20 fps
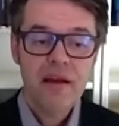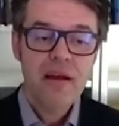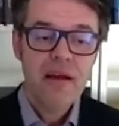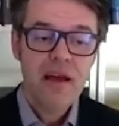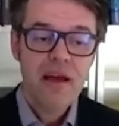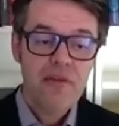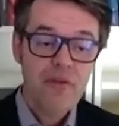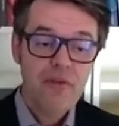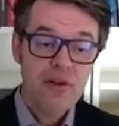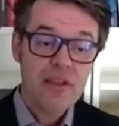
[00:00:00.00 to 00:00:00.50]

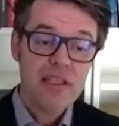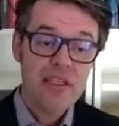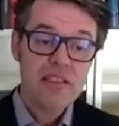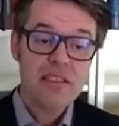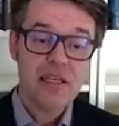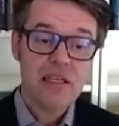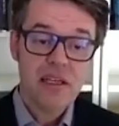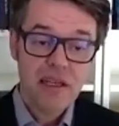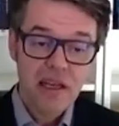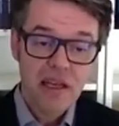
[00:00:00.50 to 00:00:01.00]
if it
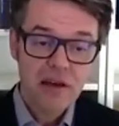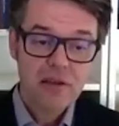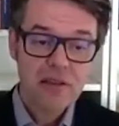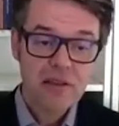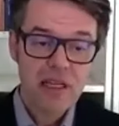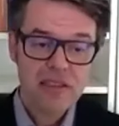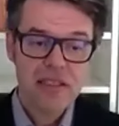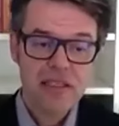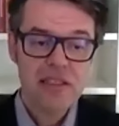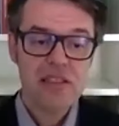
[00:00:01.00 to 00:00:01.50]
is clear
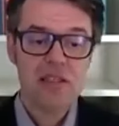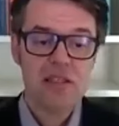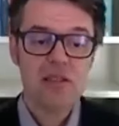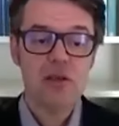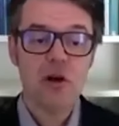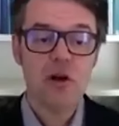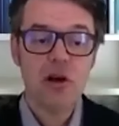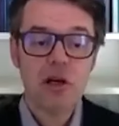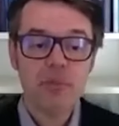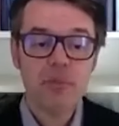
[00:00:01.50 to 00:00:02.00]
that it's the
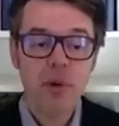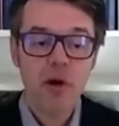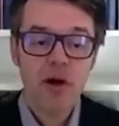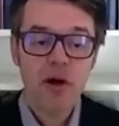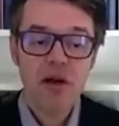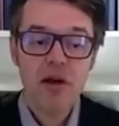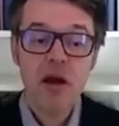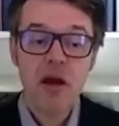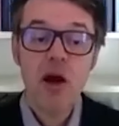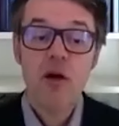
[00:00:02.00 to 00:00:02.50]
third
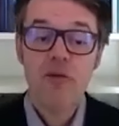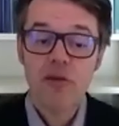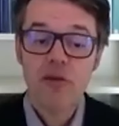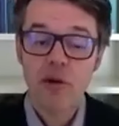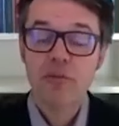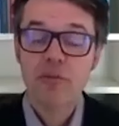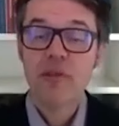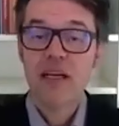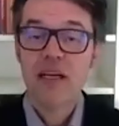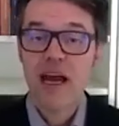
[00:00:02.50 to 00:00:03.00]
point
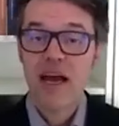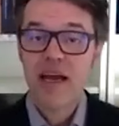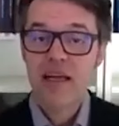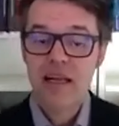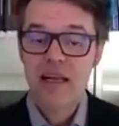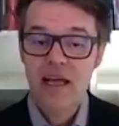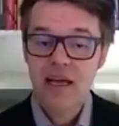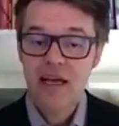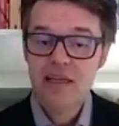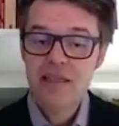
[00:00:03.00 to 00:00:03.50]
from the
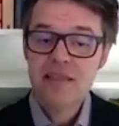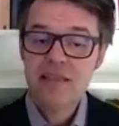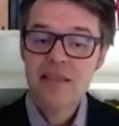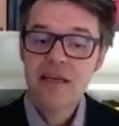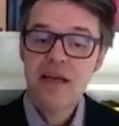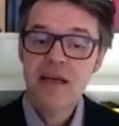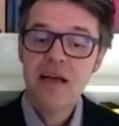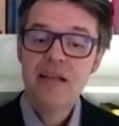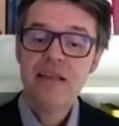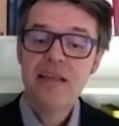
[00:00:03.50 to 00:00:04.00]

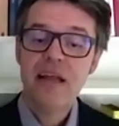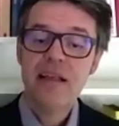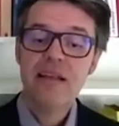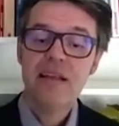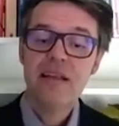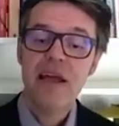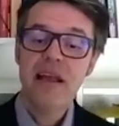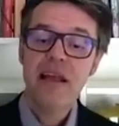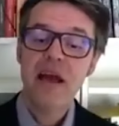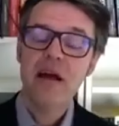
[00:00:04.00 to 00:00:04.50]
guidelines that
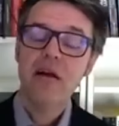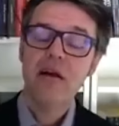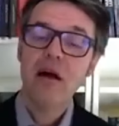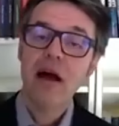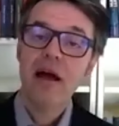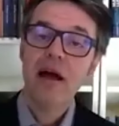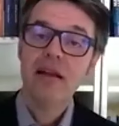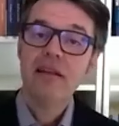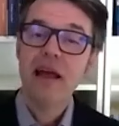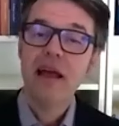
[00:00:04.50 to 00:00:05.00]
they are
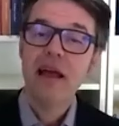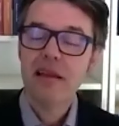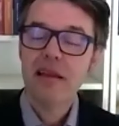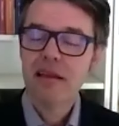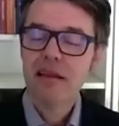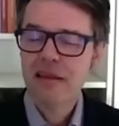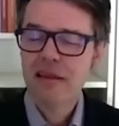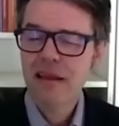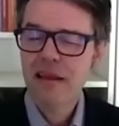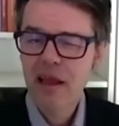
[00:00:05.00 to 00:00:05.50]
uh, that
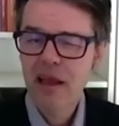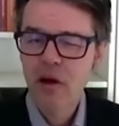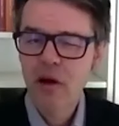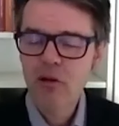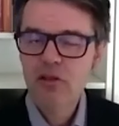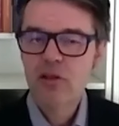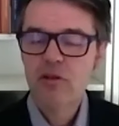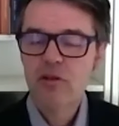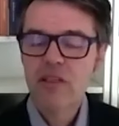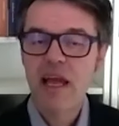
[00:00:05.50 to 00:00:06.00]
they
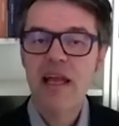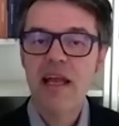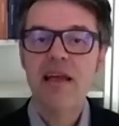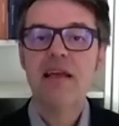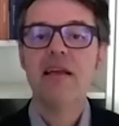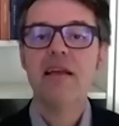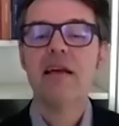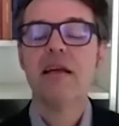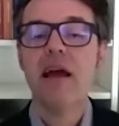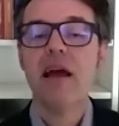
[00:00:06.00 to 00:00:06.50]
also take
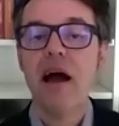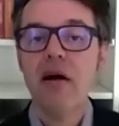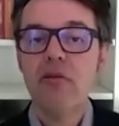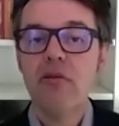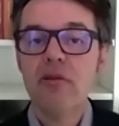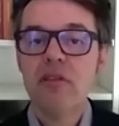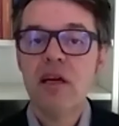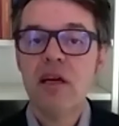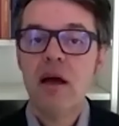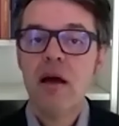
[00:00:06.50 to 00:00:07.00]
in
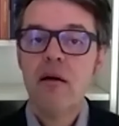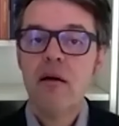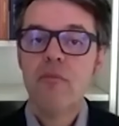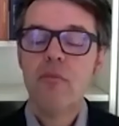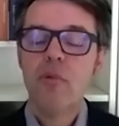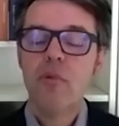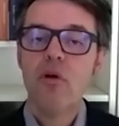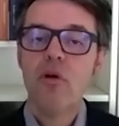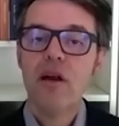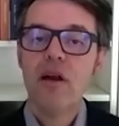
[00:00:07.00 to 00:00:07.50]
account
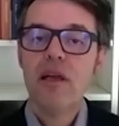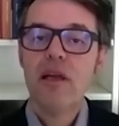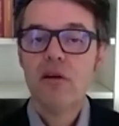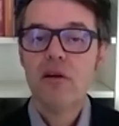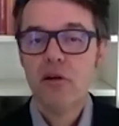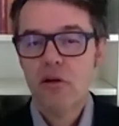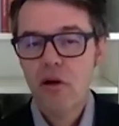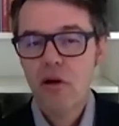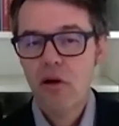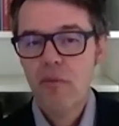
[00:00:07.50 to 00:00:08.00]
more
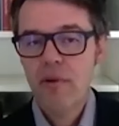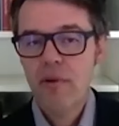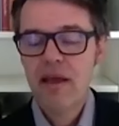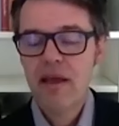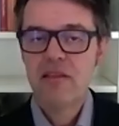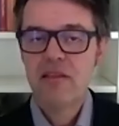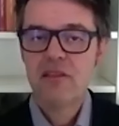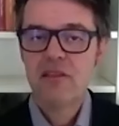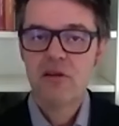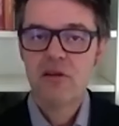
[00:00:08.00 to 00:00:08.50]
economic
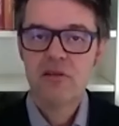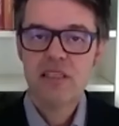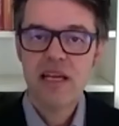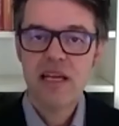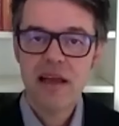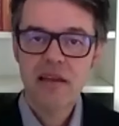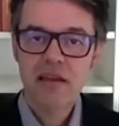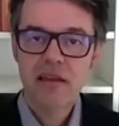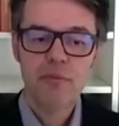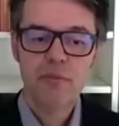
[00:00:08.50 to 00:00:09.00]
and
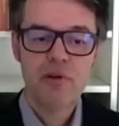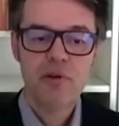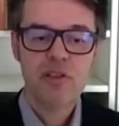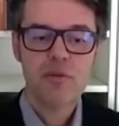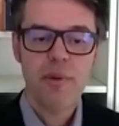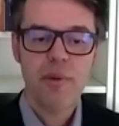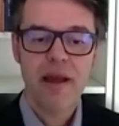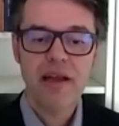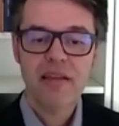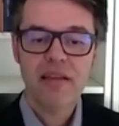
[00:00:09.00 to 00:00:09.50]
societal
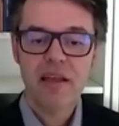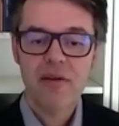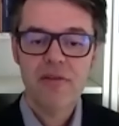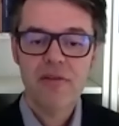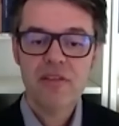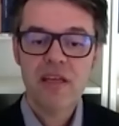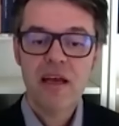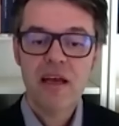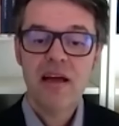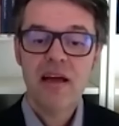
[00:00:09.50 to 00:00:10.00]

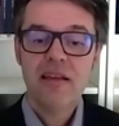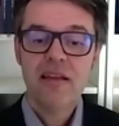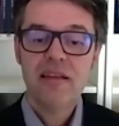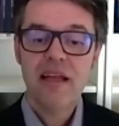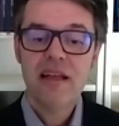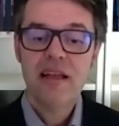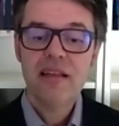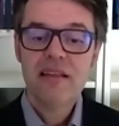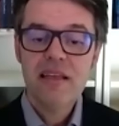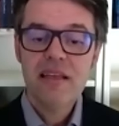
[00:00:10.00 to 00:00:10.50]
perspectives,
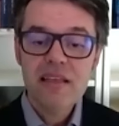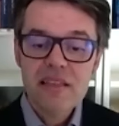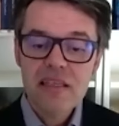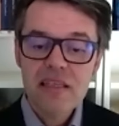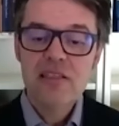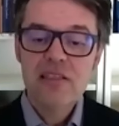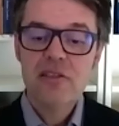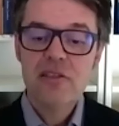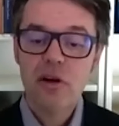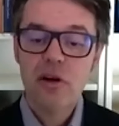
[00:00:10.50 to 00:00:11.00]
then this
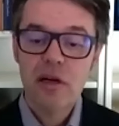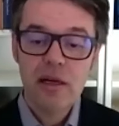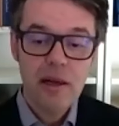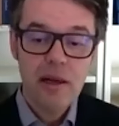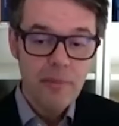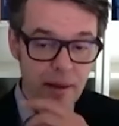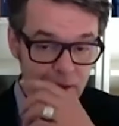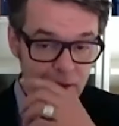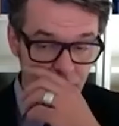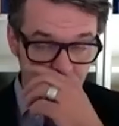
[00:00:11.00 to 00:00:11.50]
is certainly
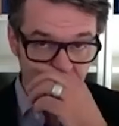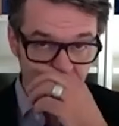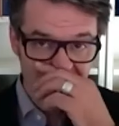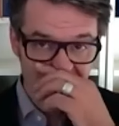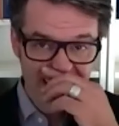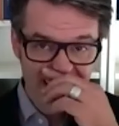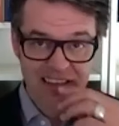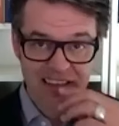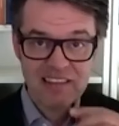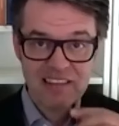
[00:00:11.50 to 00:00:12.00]
better for
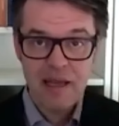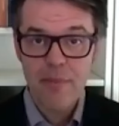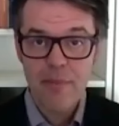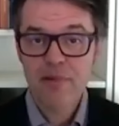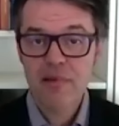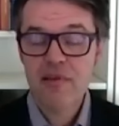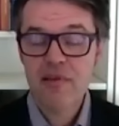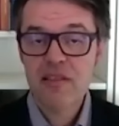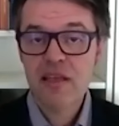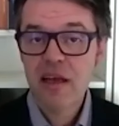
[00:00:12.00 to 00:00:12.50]
an
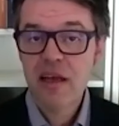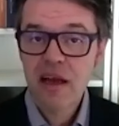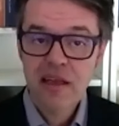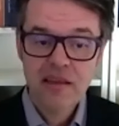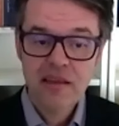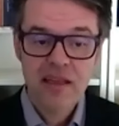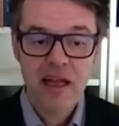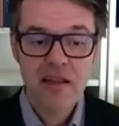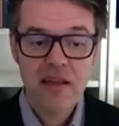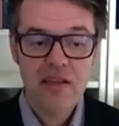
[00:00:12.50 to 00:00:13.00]
acceptance
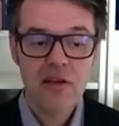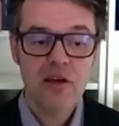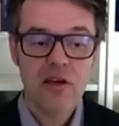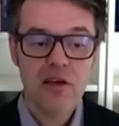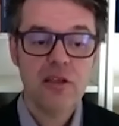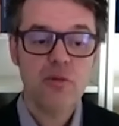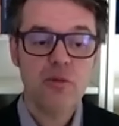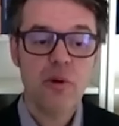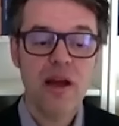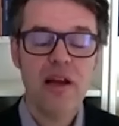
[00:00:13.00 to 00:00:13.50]
than the
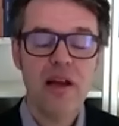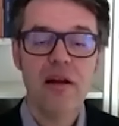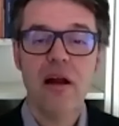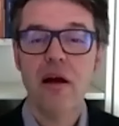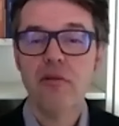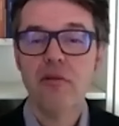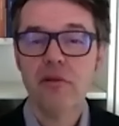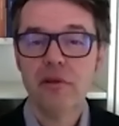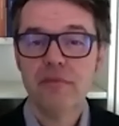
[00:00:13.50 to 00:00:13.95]
other way around.